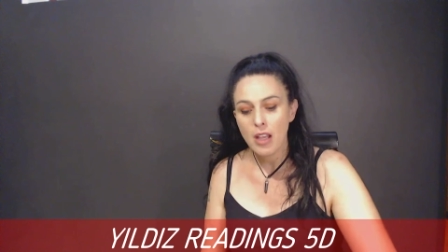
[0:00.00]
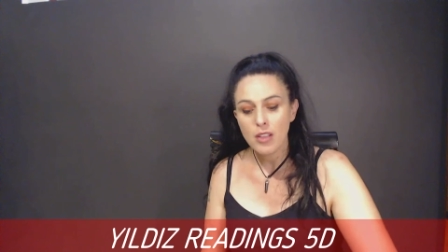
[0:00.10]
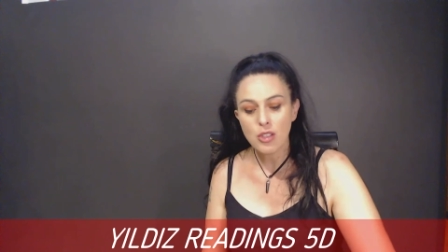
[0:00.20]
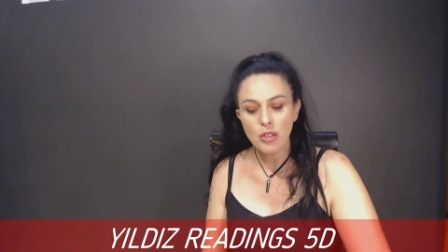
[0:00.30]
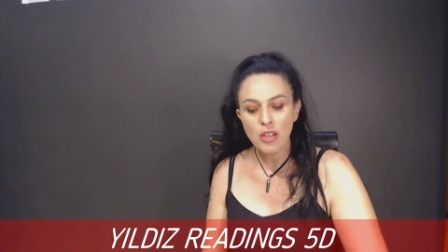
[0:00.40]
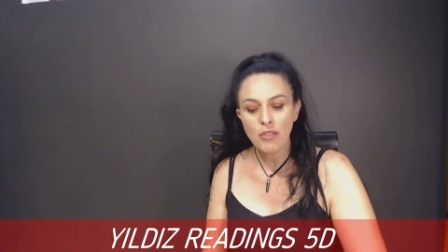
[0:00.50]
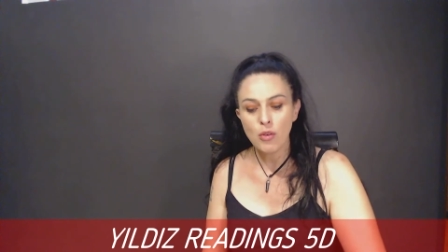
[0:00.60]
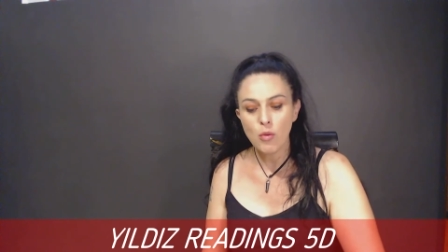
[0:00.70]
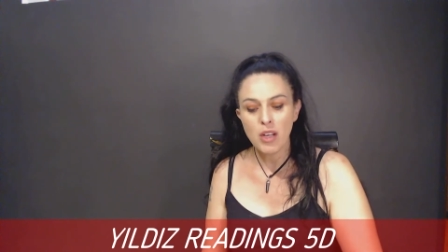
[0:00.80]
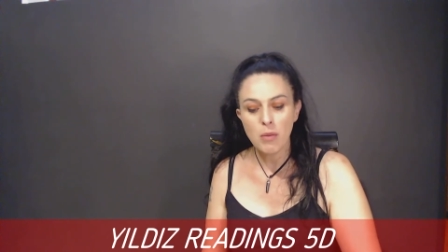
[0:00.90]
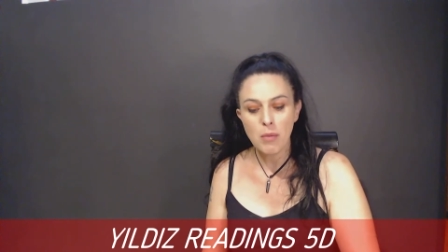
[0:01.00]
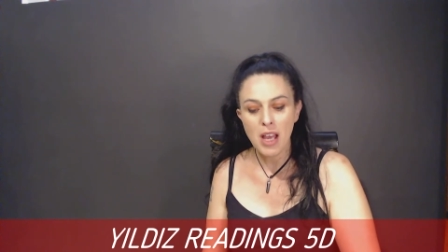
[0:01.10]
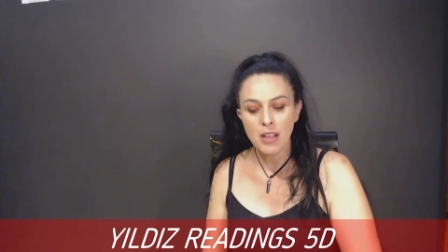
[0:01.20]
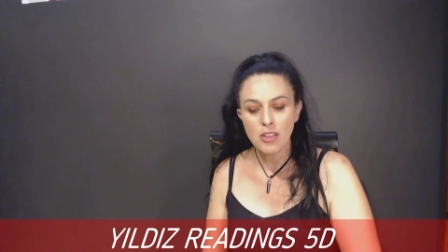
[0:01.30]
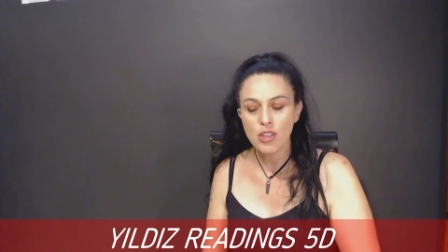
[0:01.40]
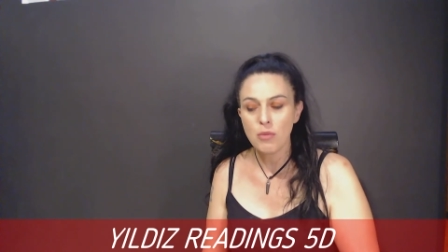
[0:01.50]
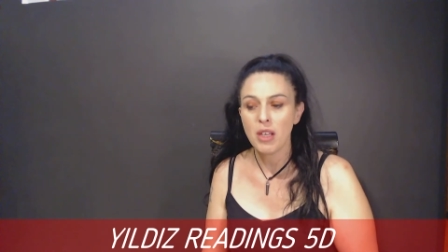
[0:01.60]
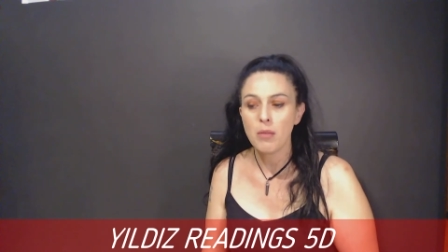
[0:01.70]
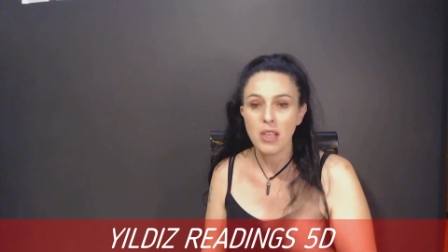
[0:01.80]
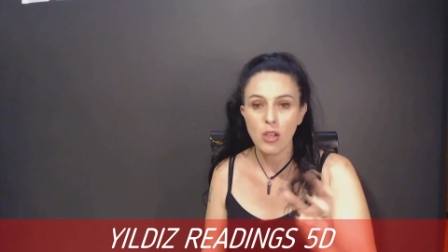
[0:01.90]
So if you're in a partnership, it
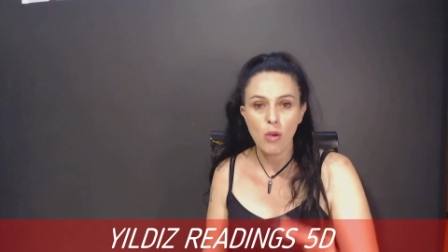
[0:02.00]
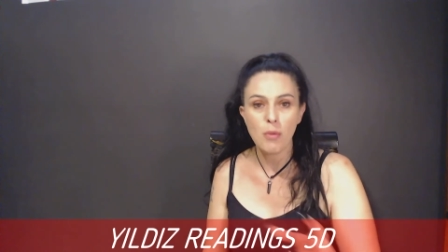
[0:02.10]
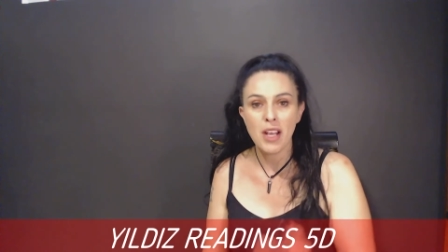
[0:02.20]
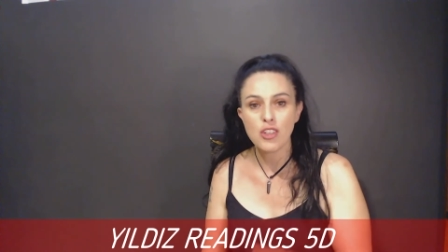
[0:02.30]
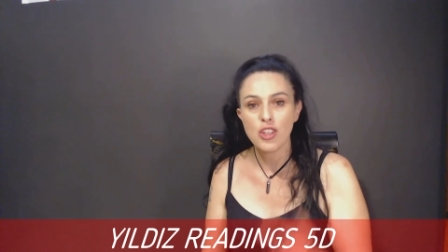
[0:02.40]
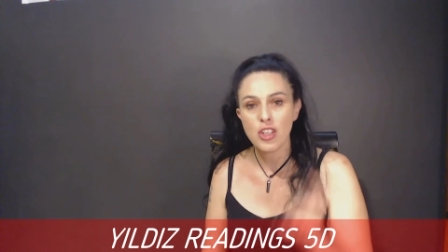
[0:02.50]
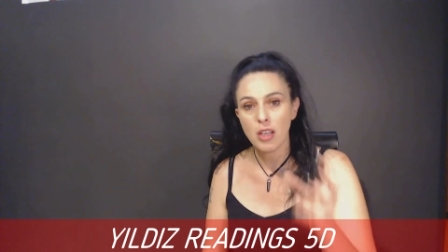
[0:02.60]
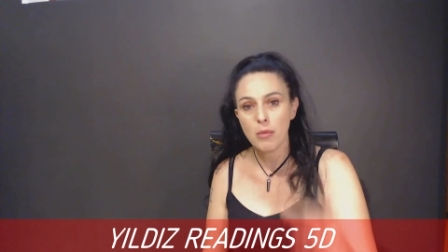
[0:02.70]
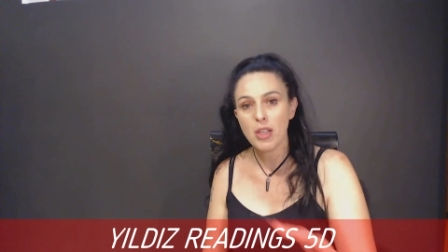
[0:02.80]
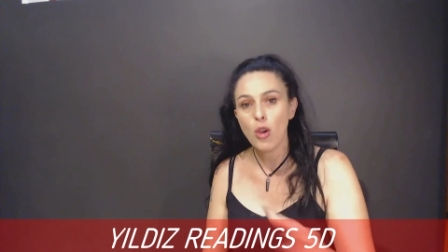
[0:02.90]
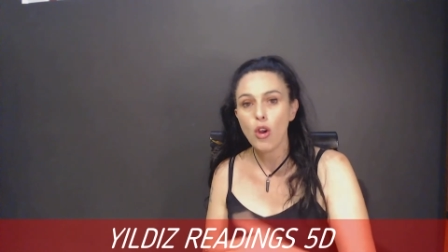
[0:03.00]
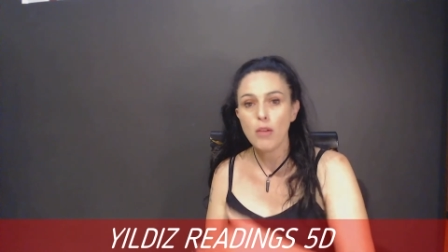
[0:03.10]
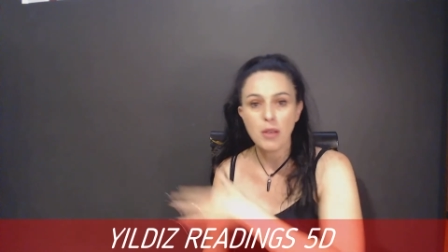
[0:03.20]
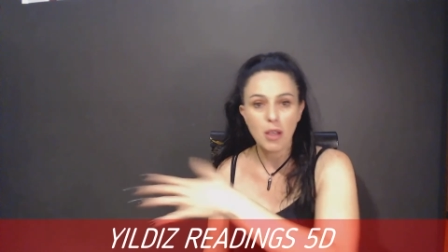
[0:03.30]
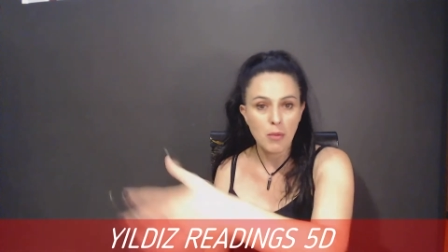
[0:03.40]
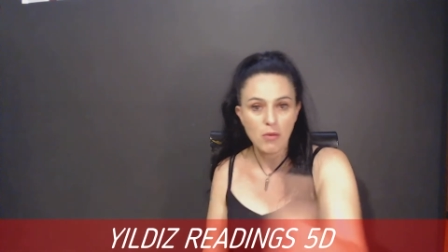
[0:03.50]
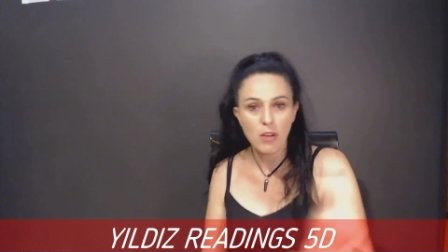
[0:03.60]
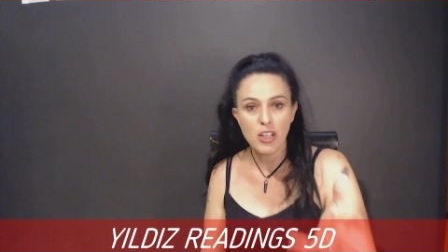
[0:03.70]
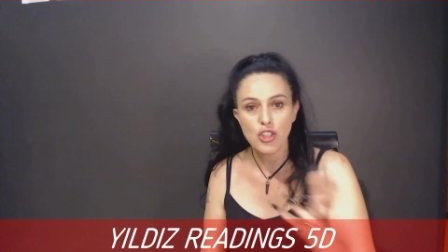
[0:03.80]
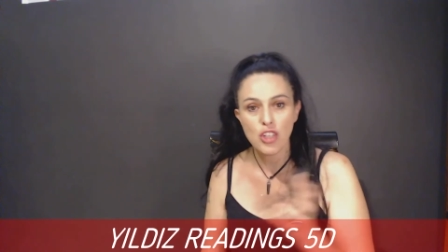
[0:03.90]
can be accommodation, it can be home, it can be
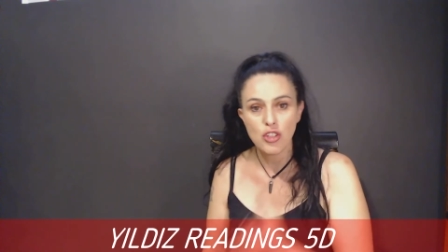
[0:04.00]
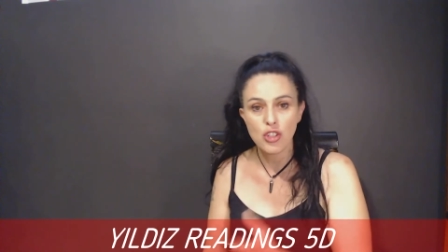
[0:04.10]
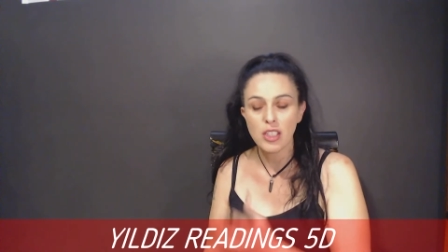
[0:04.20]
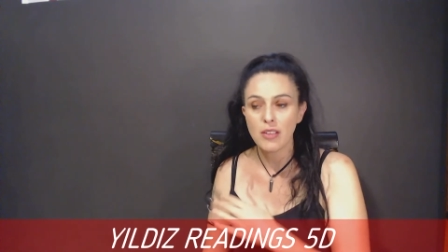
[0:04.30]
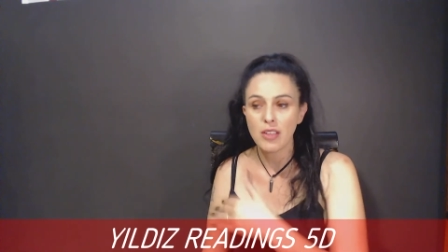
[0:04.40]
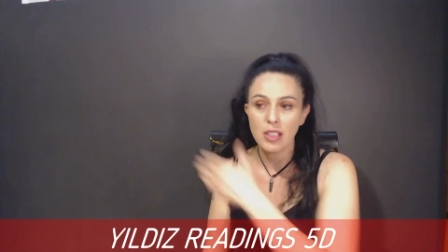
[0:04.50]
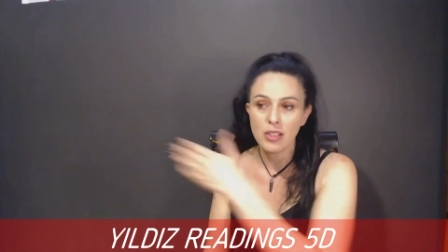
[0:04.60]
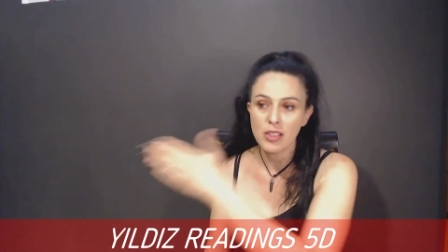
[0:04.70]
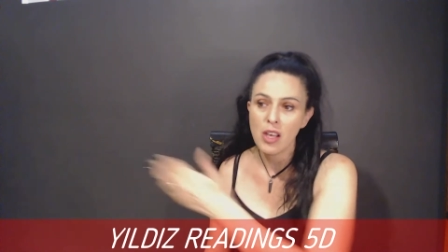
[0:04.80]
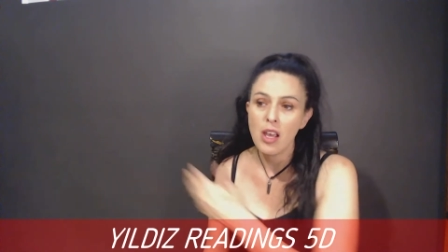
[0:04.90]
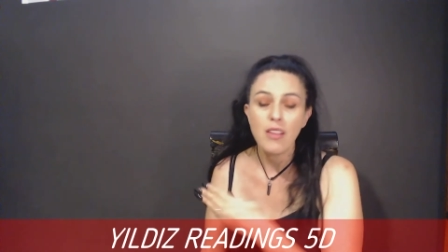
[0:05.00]
rescheduling things.